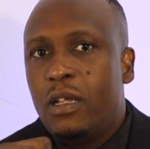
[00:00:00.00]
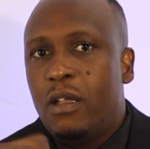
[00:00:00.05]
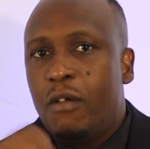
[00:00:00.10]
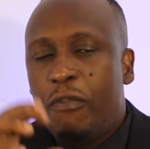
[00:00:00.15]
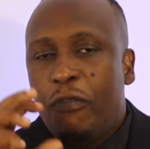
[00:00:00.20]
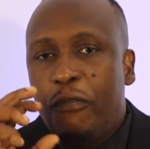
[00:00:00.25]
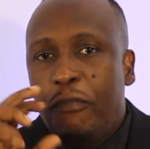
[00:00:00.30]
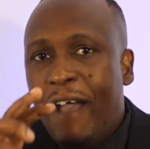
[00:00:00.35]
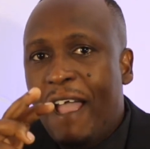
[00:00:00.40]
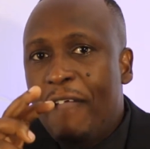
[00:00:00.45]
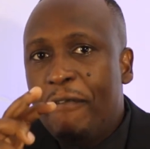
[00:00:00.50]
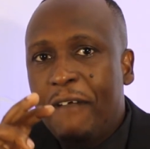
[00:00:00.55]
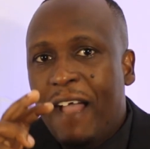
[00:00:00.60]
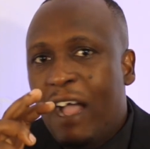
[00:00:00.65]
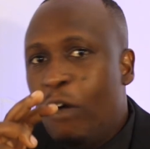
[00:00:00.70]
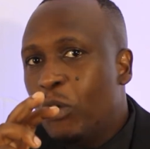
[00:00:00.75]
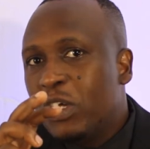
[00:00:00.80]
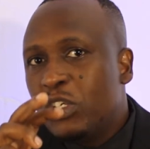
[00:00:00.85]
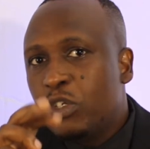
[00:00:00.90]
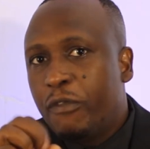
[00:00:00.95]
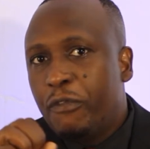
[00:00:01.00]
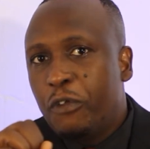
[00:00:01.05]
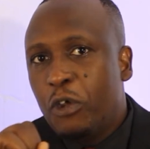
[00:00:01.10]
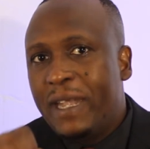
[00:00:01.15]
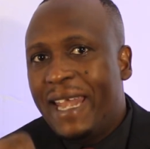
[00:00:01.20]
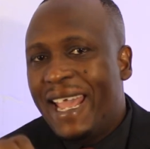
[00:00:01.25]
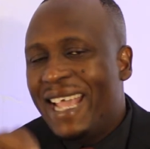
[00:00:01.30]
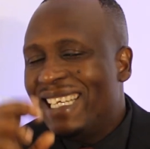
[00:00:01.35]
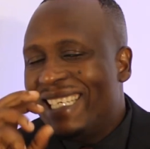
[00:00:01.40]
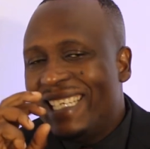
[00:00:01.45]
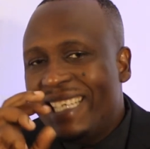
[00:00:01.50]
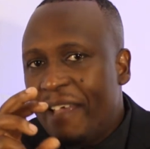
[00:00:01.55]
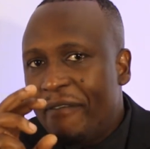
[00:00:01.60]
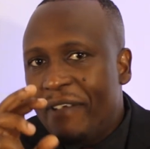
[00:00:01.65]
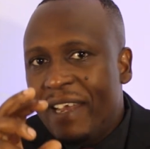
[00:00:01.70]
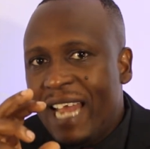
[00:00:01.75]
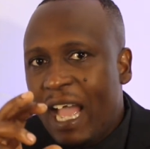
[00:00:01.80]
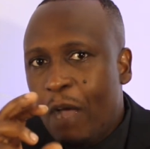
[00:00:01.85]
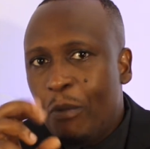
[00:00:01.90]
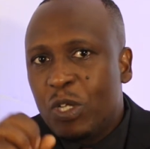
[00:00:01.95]
Five hours of your day,
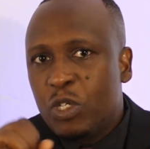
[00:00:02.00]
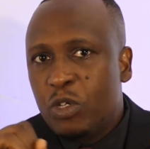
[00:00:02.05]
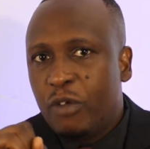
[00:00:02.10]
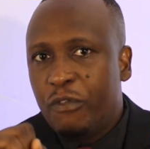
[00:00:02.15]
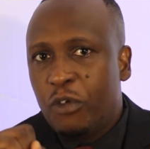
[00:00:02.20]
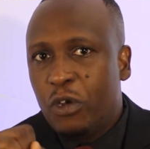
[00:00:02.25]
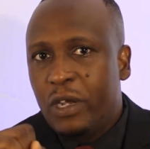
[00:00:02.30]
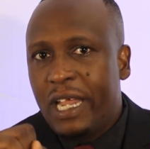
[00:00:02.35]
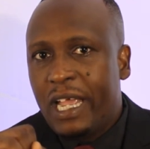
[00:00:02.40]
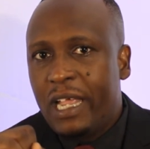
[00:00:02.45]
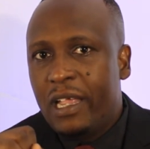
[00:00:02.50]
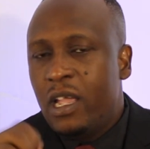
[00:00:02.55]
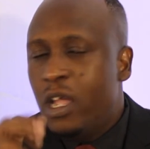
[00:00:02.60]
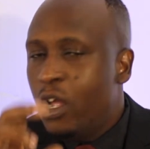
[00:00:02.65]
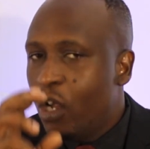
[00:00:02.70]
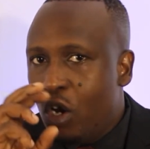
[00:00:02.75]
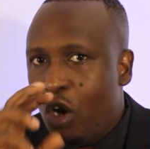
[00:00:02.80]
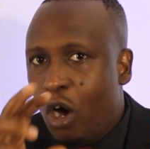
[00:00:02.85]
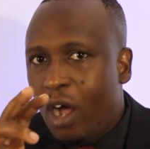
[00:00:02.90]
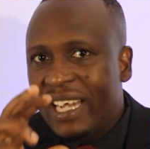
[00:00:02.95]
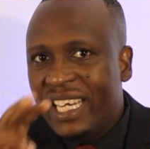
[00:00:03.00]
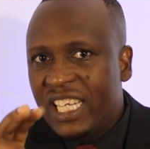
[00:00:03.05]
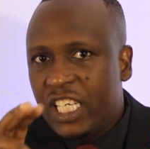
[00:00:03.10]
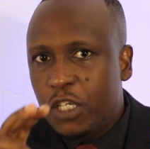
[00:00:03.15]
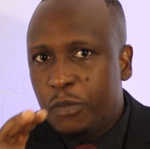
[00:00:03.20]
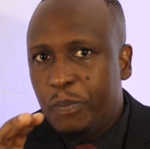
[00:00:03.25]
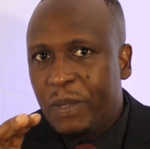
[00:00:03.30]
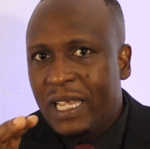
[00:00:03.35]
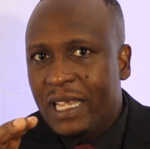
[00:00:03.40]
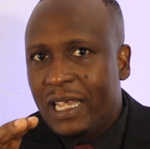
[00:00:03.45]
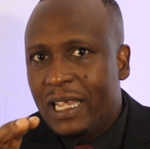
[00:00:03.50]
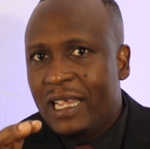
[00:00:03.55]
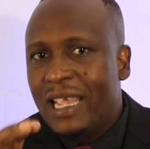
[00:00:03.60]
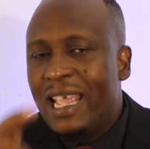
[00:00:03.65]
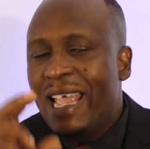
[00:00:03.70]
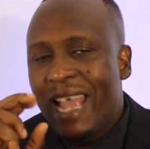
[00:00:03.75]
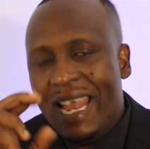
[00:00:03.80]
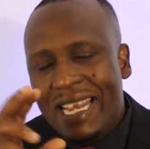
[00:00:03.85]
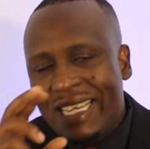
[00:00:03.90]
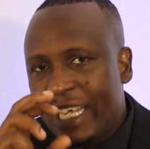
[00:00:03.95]
seven hours of your day, God is speaking
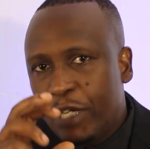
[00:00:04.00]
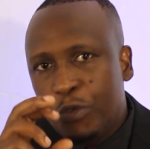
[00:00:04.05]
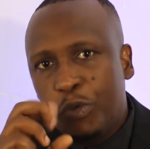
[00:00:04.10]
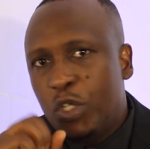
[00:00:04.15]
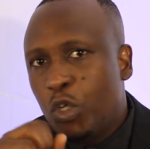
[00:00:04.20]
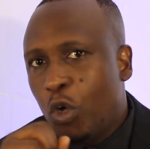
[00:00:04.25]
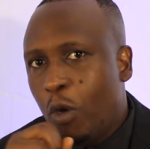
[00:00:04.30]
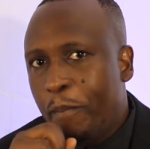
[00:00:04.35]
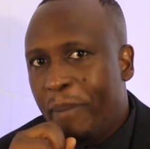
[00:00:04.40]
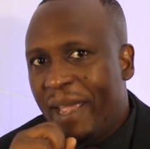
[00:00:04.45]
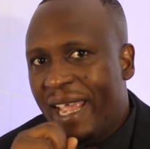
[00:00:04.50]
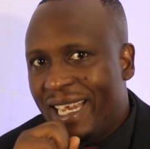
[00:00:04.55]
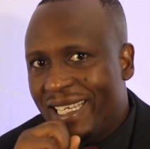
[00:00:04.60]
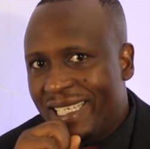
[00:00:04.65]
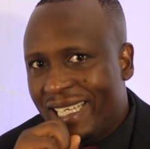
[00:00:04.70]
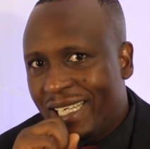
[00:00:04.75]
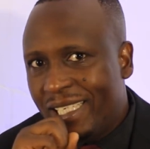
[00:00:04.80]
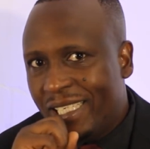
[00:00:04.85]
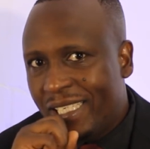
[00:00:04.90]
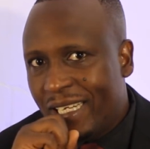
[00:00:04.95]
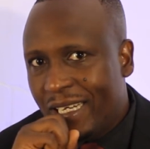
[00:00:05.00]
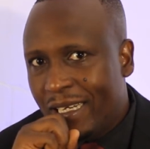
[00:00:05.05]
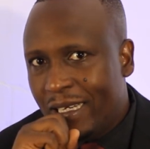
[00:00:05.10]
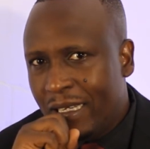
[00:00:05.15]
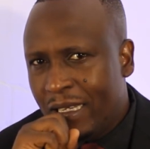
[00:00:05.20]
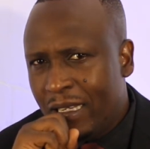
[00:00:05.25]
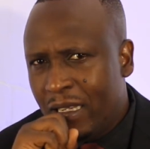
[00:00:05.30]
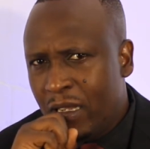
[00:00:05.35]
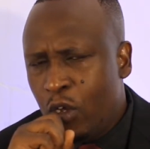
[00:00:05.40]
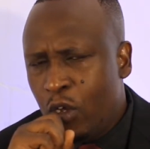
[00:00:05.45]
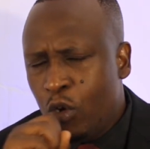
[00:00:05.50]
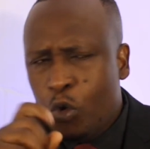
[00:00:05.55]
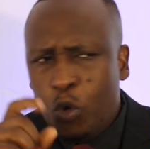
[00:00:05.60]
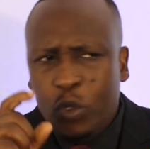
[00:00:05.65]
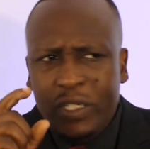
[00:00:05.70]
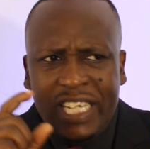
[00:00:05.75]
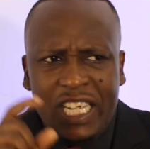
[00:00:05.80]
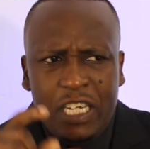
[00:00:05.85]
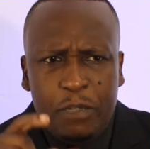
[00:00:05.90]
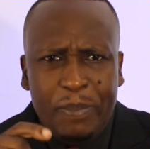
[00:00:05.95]
and yet we don't pay attention.
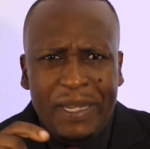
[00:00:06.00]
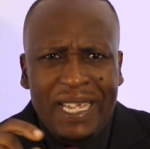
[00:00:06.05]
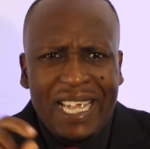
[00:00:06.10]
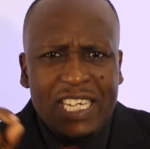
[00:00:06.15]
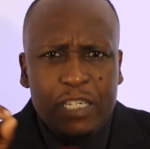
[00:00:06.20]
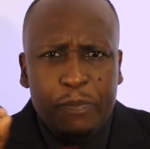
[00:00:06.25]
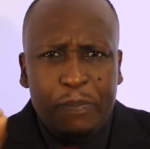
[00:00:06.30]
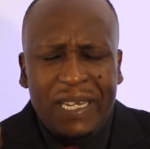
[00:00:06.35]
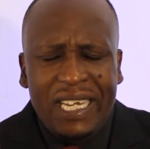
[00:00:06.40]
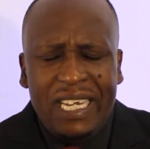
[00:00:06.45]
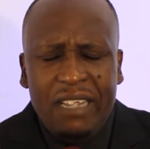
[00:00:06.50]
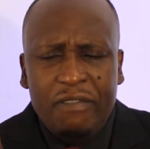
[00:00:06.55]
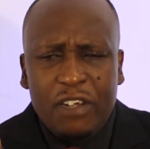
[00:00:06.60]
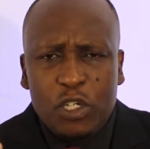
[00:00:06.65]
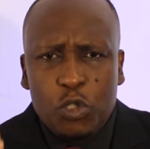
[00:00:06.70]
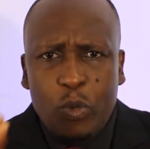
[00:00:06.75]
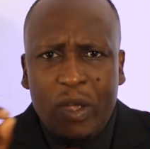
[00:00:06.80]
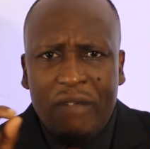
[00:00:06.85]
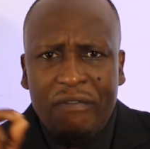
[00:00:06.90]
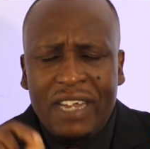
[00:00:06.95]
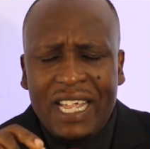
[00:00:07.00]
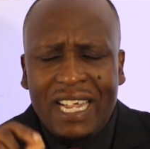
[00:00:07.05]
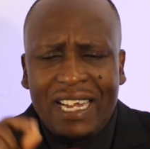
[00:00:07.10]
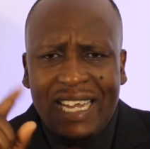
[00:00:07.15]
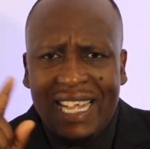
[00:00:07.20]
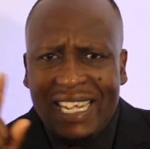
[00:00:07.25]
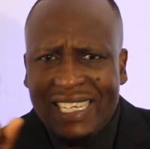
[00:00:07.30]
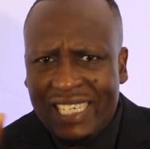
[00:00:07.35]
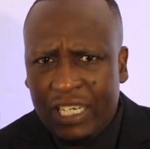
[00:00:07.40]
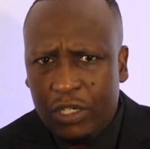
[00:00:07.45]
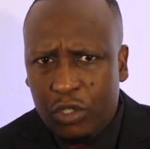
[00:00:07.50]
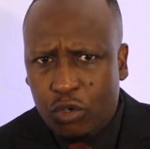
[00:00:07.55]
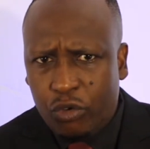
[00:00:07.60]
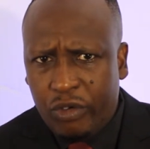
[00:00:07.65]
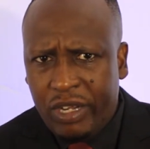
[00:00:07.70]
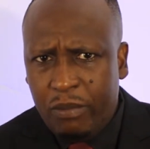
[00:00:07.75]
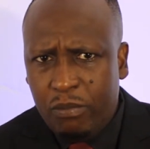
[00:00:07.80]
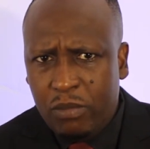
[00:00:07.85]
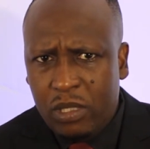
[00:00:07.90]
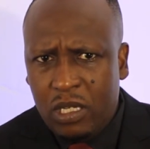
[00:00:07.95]
Could it be as believers we have neglected
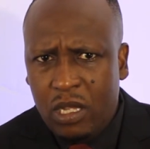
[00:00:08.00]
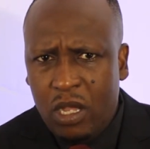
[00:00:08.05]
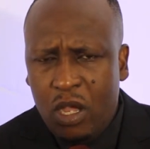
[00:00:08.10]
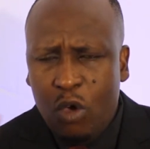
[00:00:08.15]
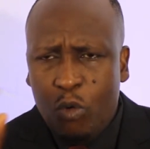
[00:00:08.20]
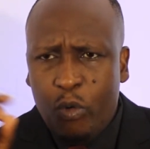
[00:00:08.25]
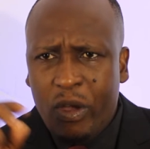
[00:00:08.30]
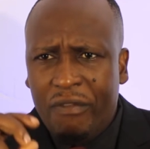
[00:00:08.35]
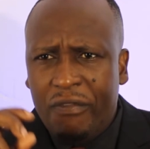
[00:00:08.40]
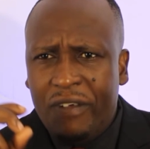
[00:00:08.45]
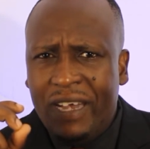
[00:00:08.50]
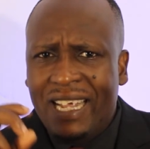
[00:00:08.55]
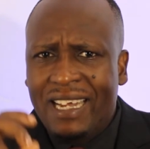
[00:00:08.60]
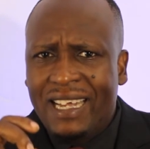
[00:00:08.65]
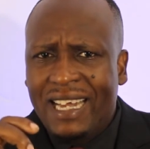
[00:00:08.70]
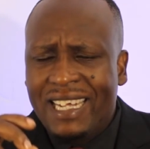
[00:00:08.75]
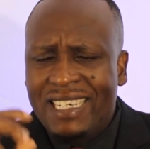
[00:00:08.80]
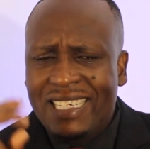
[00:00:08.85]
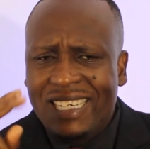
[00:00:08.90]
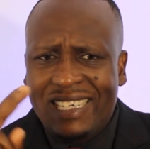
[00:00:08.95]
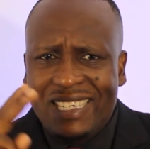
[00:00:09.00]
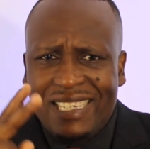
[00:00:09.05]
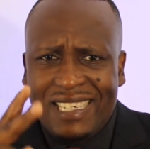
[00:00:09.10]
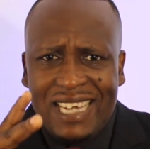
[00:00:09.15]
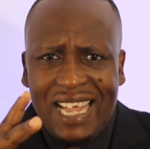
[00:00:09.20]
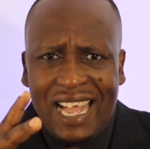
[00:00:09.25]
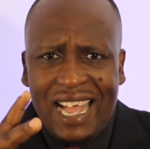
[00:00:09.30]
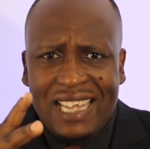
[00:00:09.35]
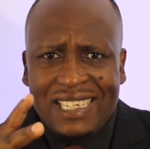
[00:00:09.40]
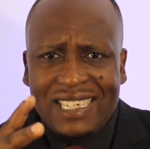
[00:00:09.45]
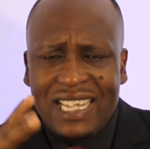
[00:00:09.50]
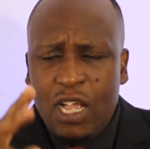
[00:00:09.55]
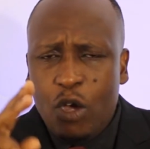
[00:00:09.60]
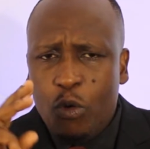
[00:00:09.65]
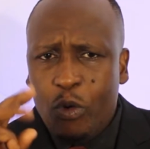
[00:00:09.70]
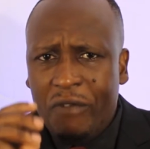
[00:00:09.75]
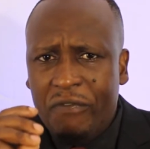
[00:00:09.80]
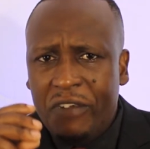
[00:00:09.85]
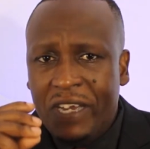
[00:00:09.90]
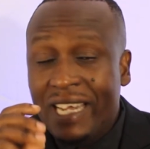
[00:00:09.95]
dreams, we have neglected stars,
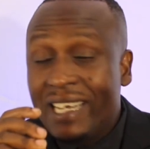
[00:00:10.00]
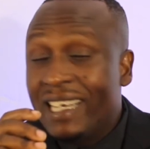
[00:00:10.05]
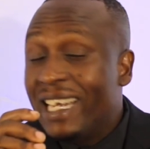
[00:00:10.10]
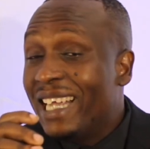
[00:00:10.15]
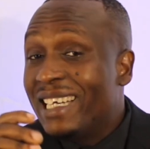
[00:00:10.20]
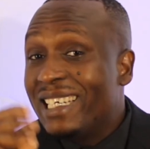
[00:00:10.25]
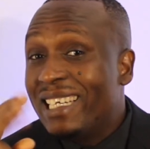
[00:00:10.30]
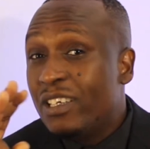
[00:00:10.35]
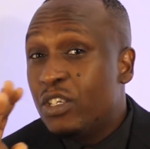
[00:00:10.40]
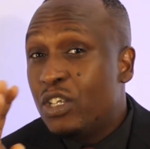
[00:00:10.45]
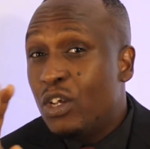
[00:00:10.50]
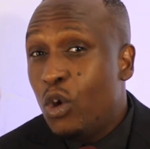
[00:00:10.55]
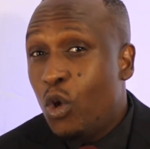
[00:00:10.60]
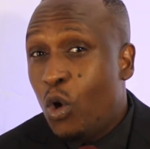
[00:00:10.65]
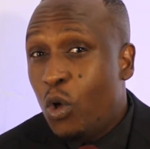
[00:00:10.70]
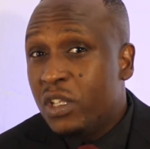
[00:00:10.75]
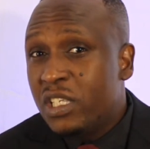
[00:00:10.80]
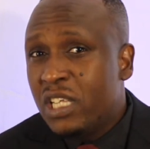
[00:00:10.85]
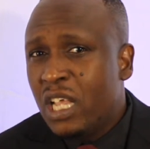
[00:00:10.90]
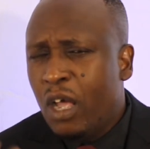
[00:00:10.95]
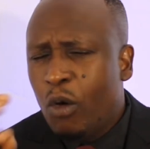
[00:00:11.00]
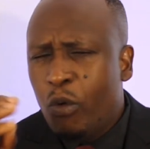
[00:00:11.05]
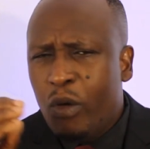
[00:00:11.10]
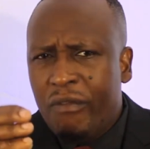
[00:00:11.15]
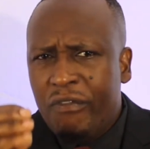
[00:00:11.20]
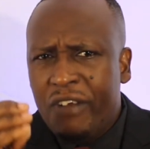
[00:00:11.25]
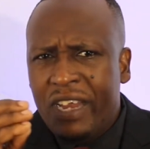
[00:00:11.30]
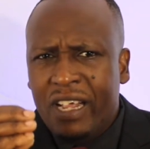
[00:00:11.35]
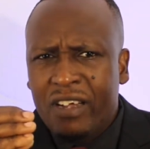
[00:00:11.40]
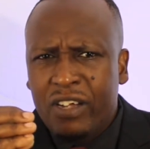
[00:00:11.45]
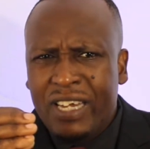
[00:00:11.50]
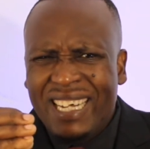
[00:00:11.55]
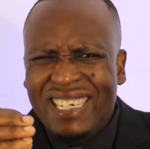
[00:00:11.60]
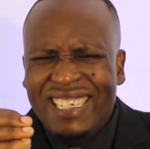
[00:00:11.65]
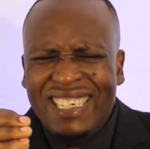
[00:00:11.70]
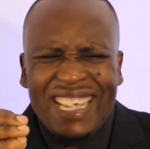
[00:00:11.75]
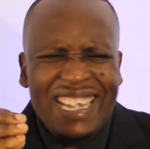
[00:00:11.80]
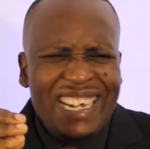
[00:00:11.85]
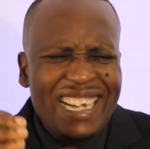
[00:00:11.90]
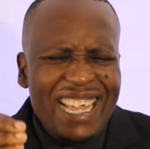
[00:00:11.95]
we have neglected lords, we have ne ne
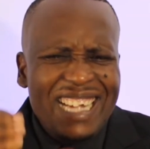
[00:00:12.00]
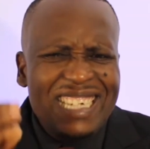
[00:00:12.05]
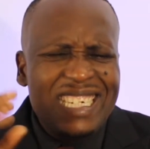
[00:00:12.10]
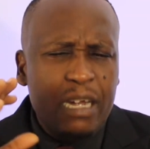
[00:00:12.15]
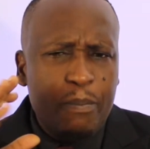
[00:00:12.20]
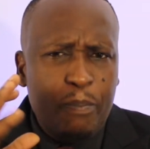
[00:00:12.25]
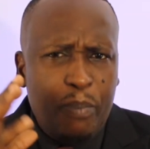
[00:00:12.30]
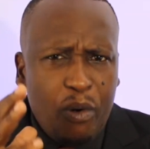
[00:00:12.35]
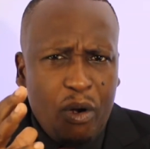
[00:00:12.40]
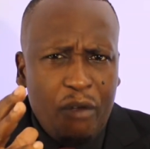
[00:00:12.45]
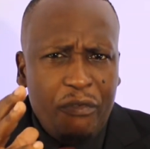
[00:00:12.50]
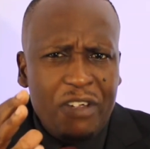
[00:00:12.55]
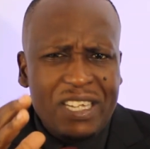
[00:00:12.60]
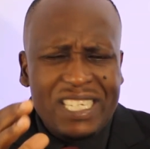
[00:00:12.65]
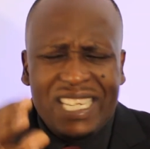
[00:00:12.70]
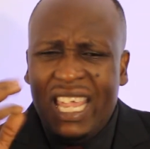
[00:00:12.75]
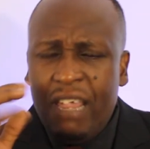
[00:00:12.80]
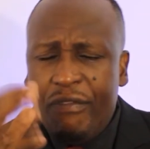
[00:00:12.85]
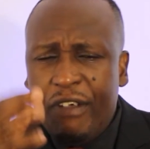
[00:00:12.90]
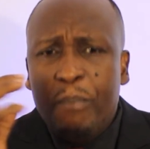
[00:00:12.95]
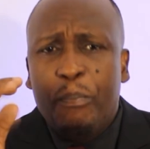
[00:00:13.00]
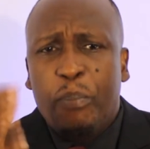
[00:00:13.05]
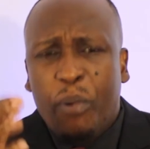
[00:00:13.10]
neglected prophets. Even